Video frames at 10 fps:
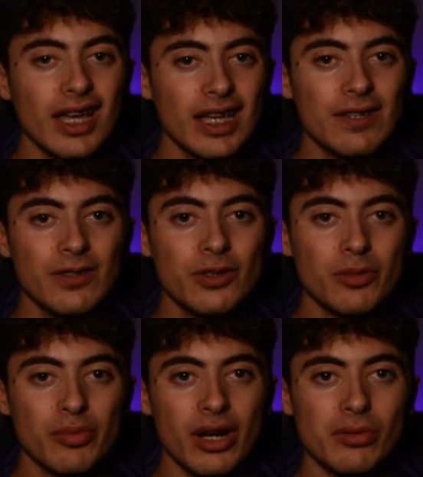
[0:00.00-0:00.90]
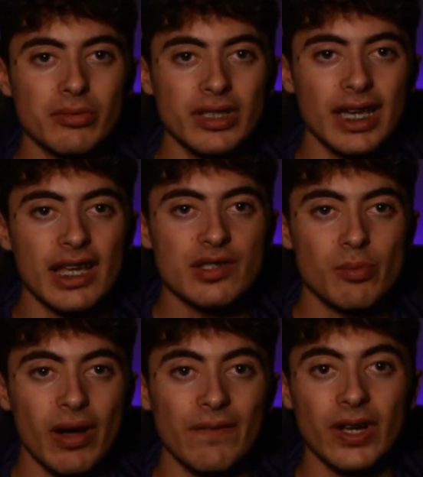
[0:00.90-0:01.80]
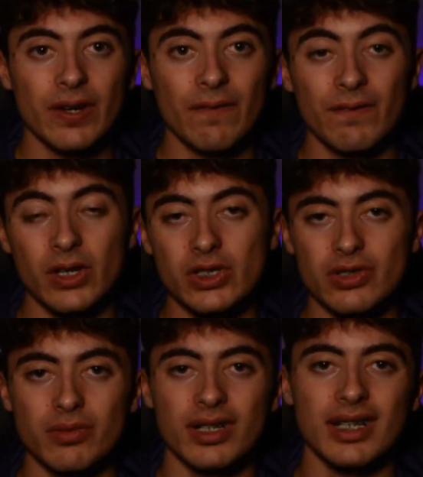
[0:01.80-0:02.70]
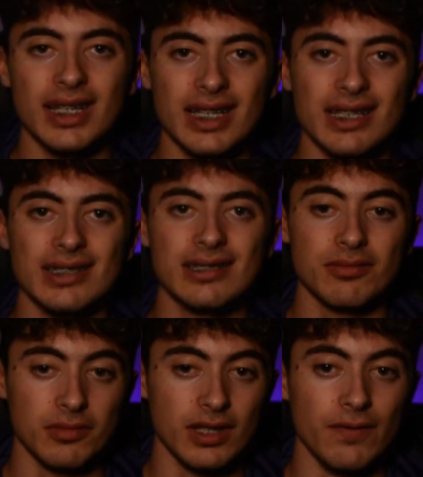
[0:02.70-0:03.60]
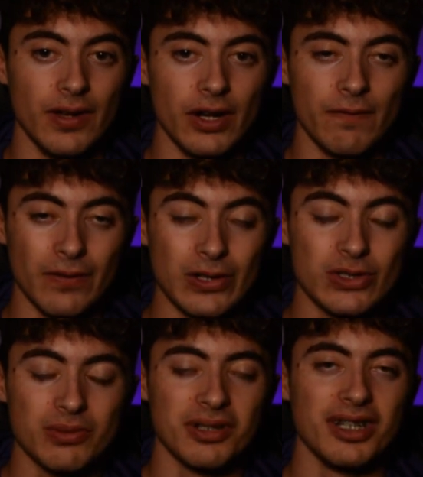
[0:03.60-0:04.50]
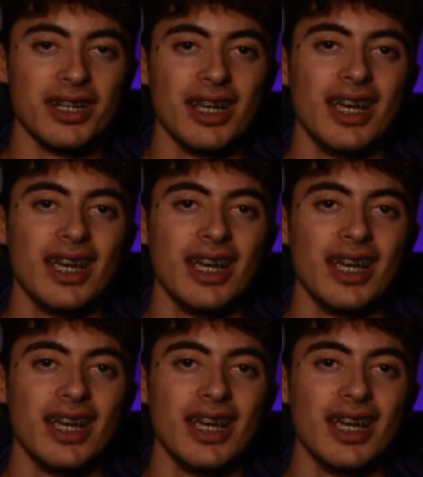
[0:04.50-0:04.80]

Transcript: You could probably guess my very first one is the very first one.